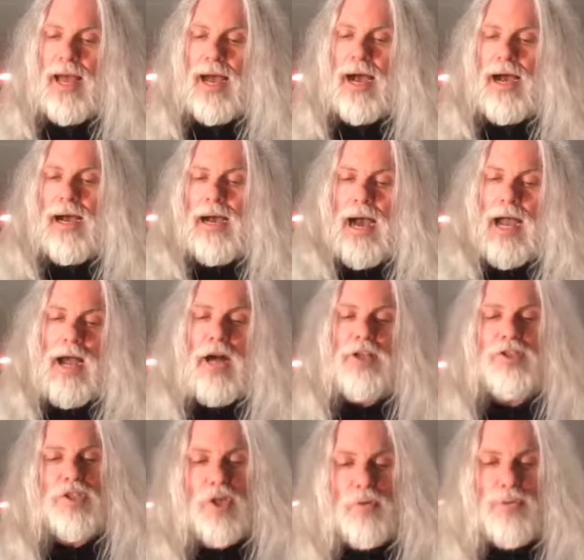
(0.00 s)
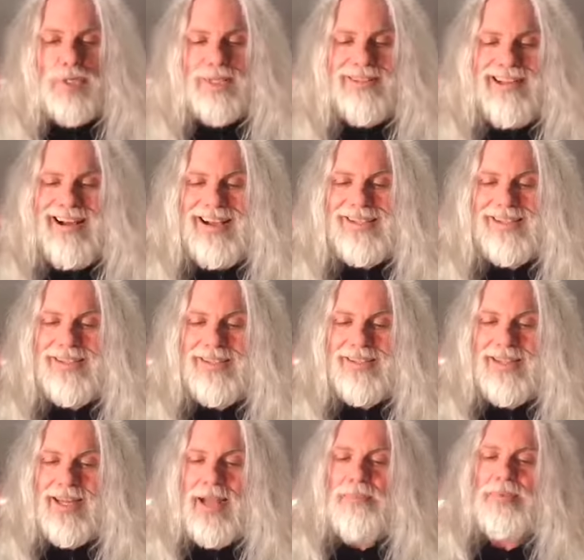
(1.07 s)
I also realize
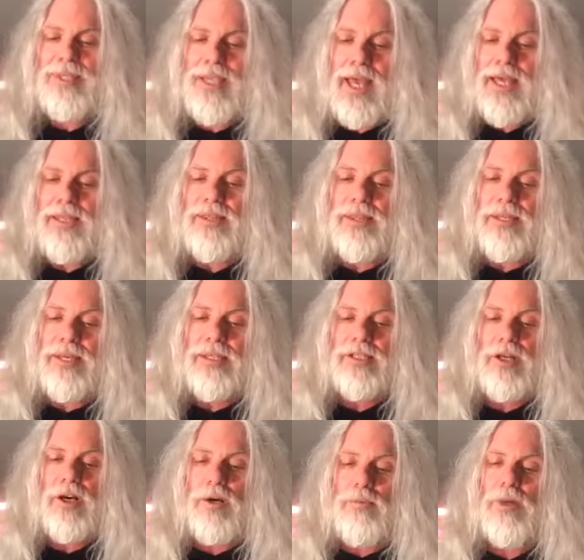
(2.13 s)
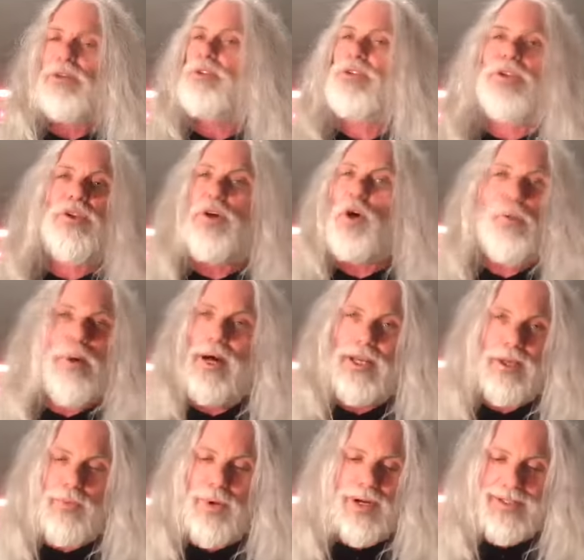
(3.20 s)
that I'm saying things almost
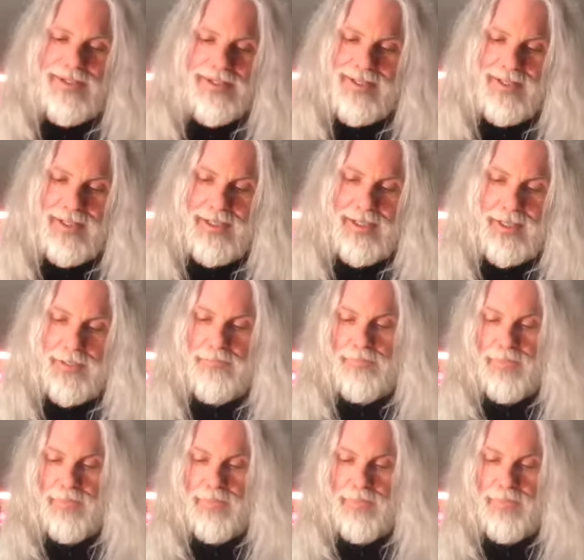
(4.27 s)
nobody wants to hear.